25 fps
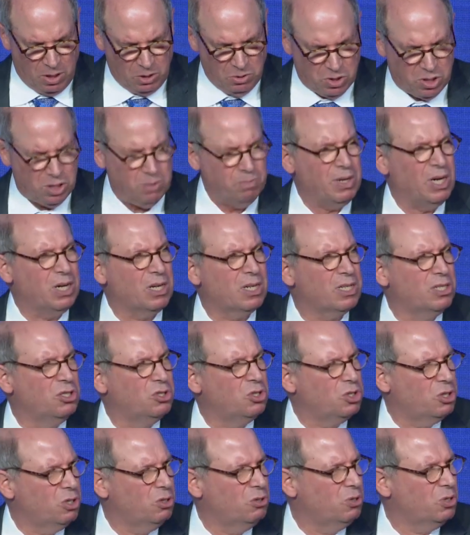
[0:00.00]
most American
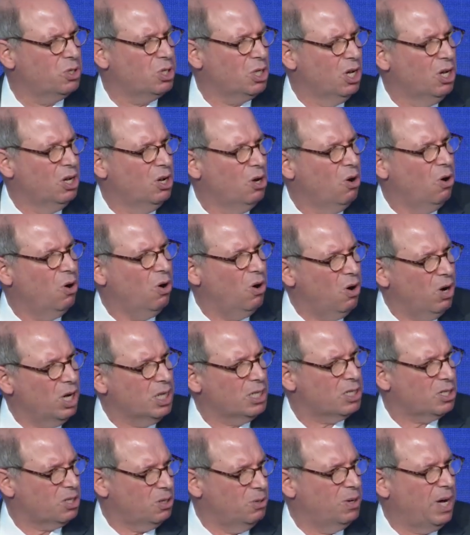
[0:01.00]
Jews
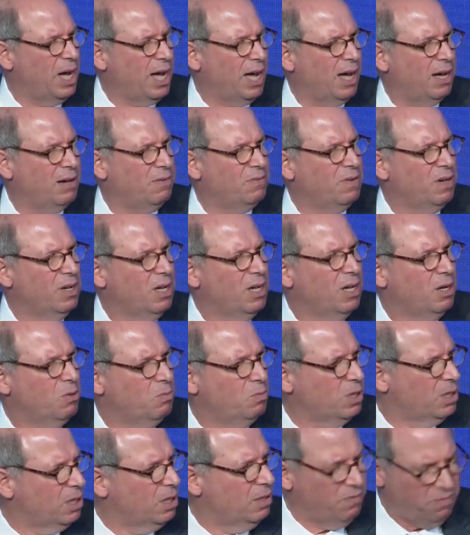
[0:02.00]
also have
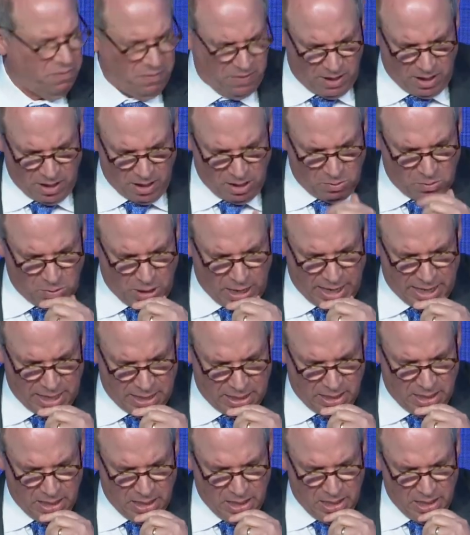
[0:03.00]
with the far
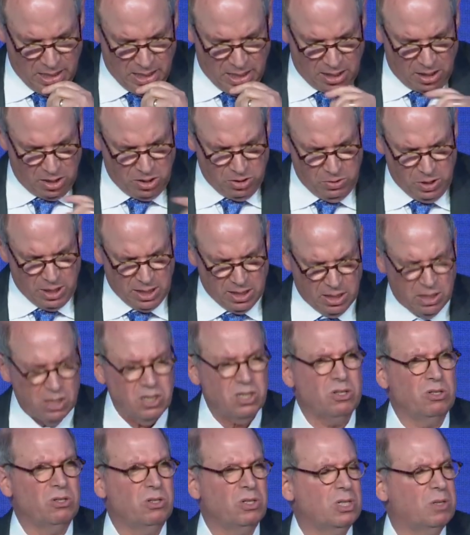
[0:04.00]
right, including
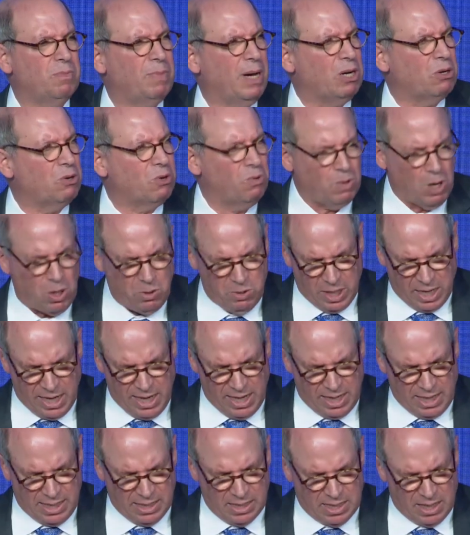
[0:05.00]
concerns about growing
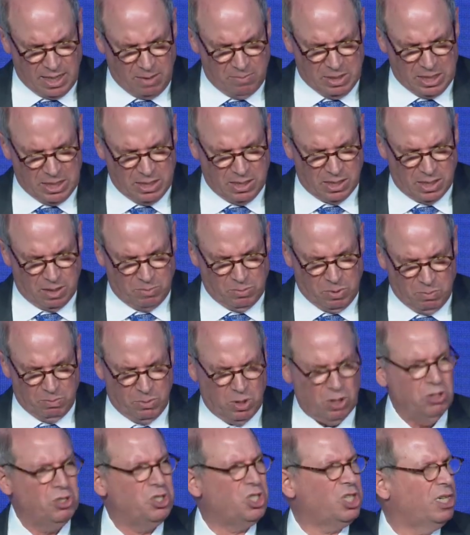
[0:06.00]
anti-Semitism
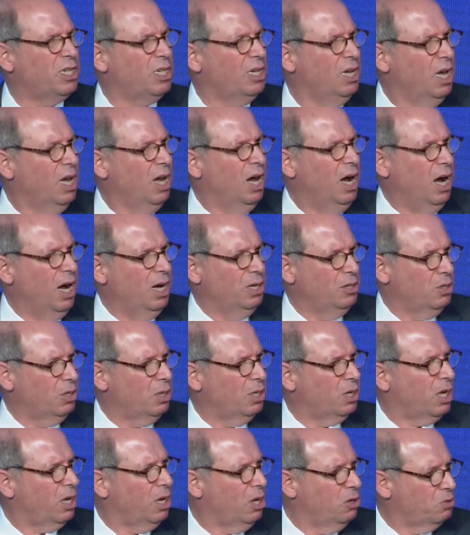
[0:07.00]
emerging under
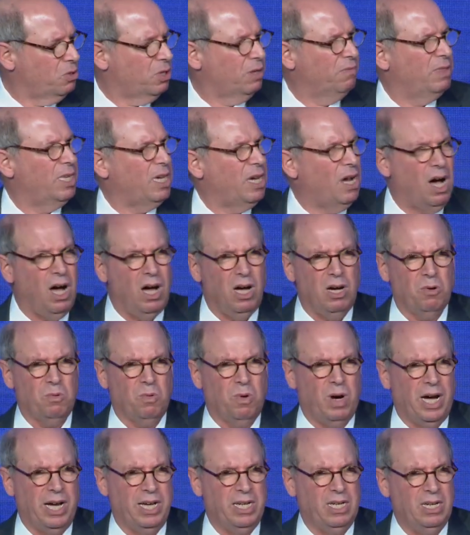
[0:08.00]
the cloak of the
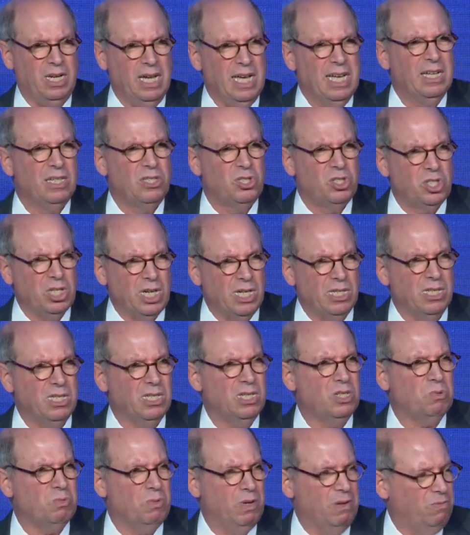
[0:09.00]
alt-right,
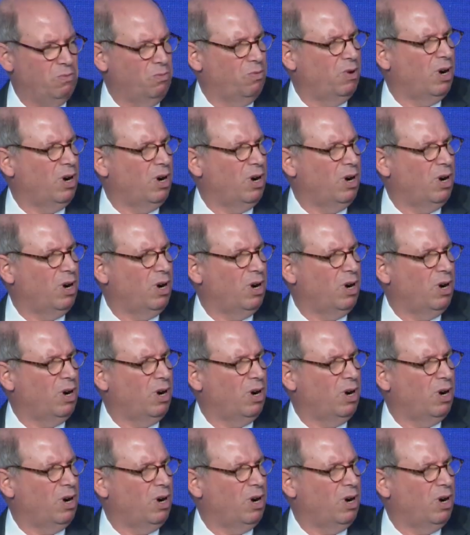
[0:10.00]
just as we've